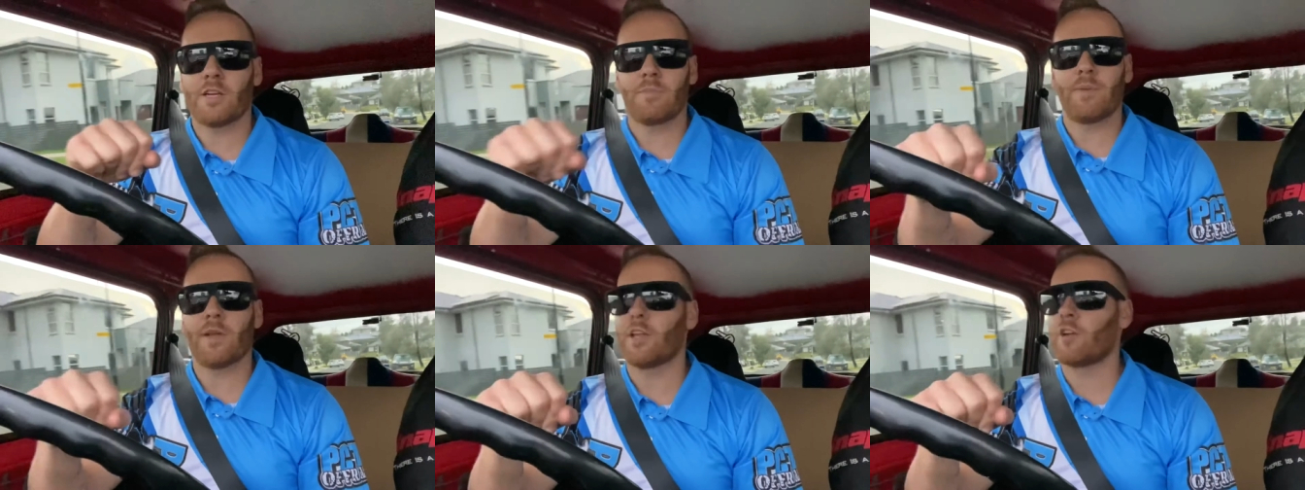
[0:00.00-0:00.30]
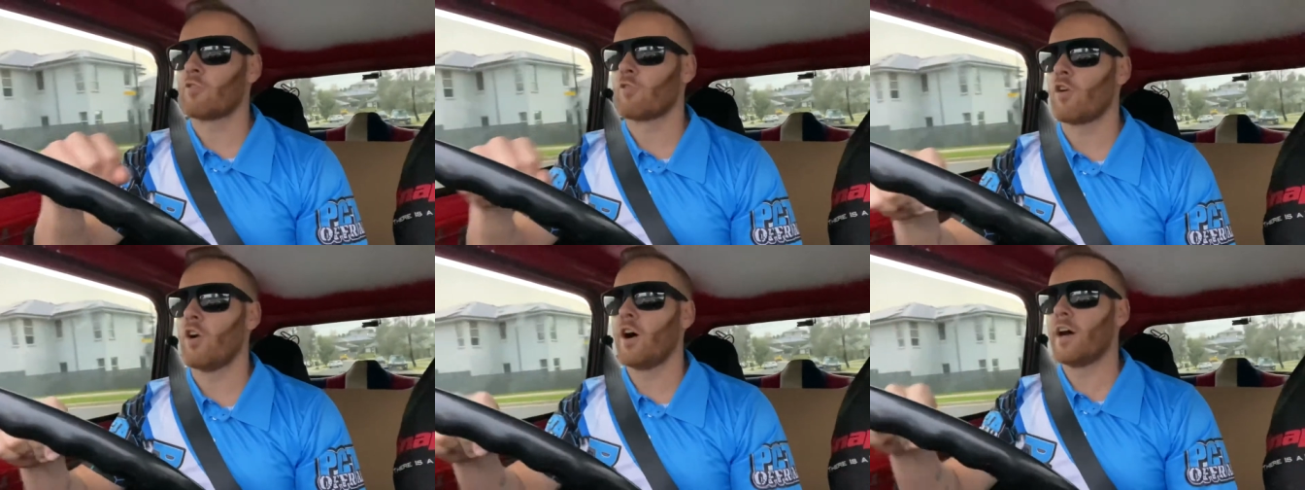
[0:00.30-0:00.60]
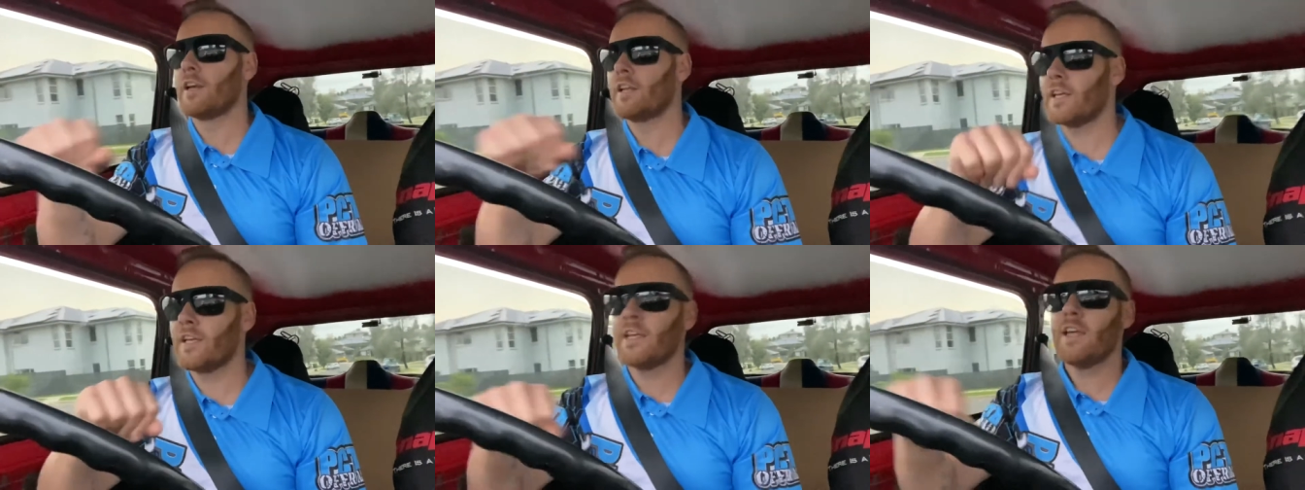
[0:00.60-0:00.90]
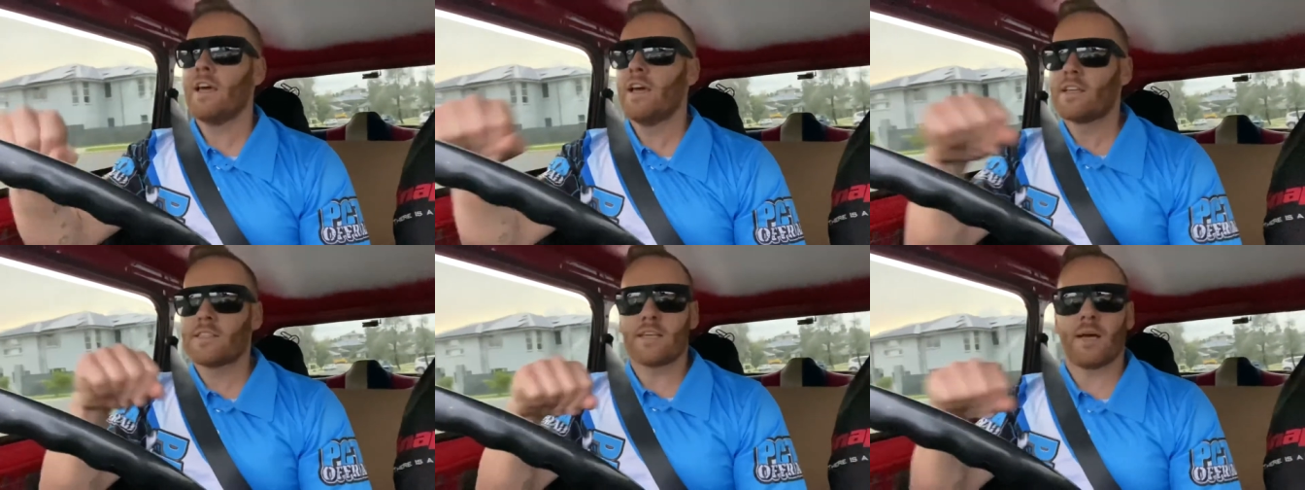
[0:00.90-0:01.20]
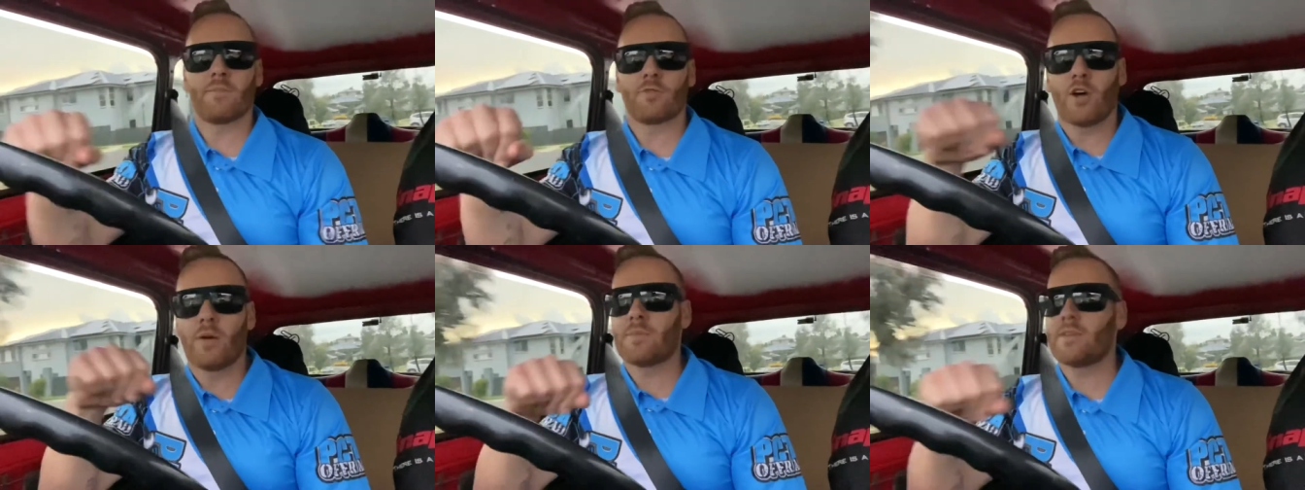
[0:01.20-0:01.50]
a bit of grinding,
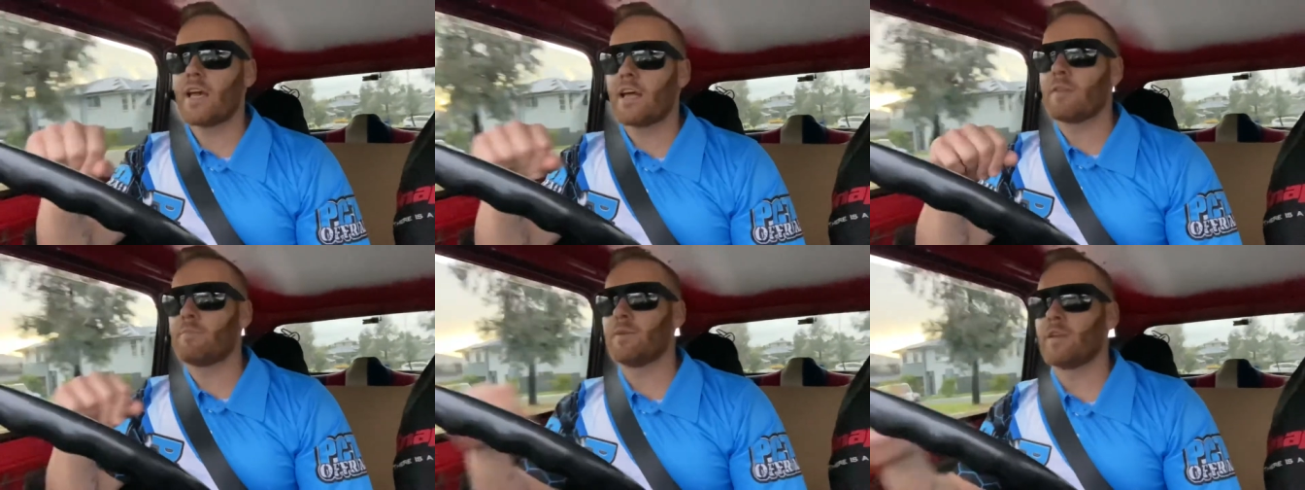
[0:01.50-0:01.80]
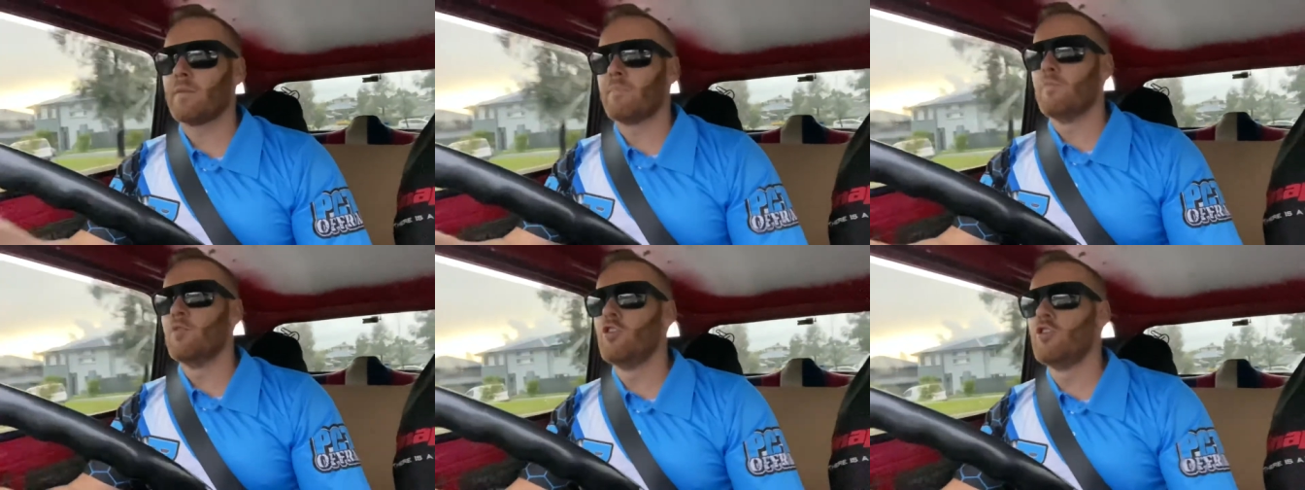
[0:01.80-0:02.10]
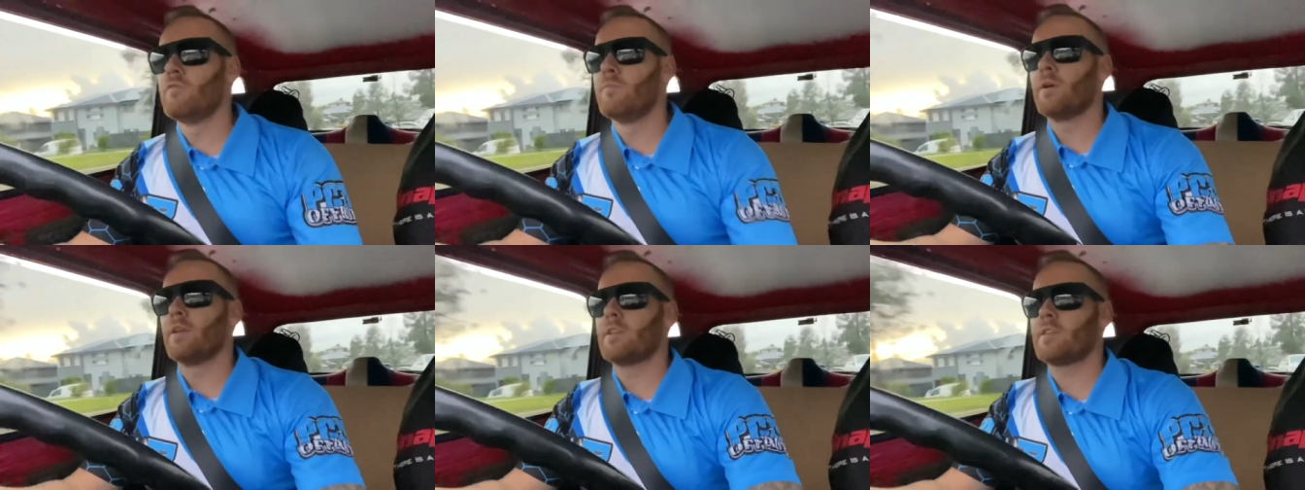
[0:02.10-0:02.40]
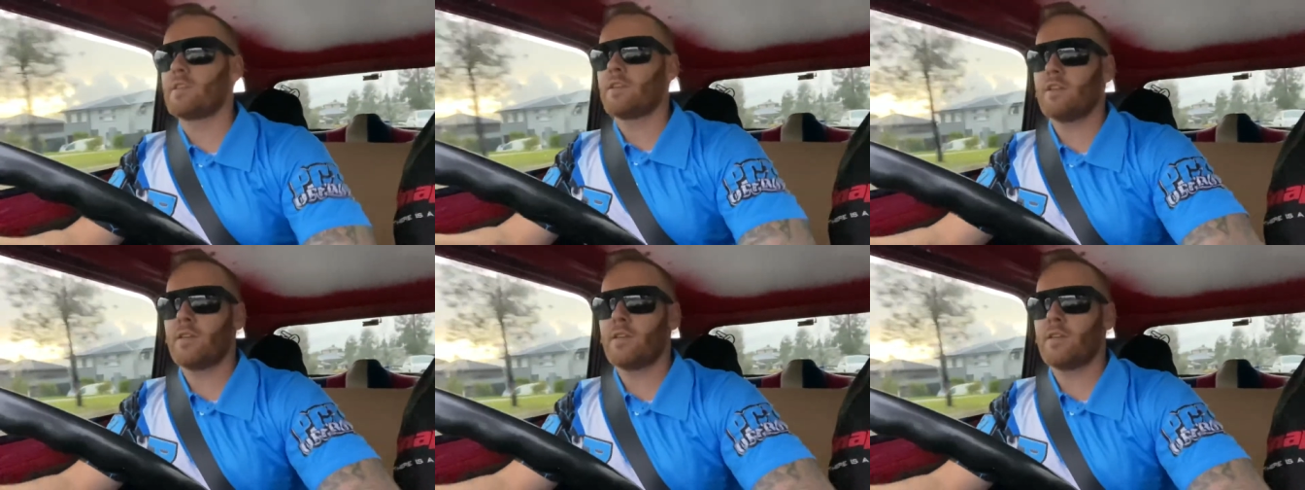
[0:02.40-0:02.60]
sometimes you had a bit of movement.